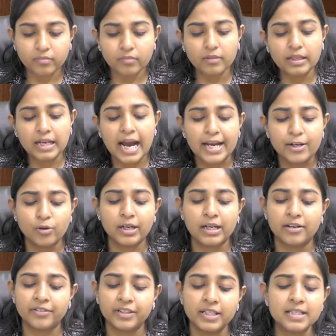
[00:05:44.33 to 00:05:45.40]
Are you clear with
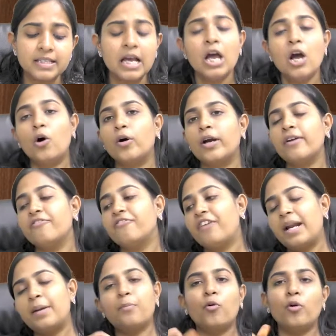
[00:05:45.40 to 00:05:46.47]
this? Okay, one
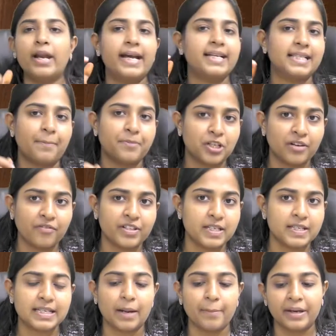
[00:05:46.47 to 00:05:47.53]
more exception which is
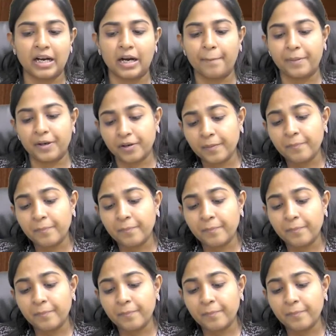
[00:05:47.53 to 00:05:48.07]
coming up here.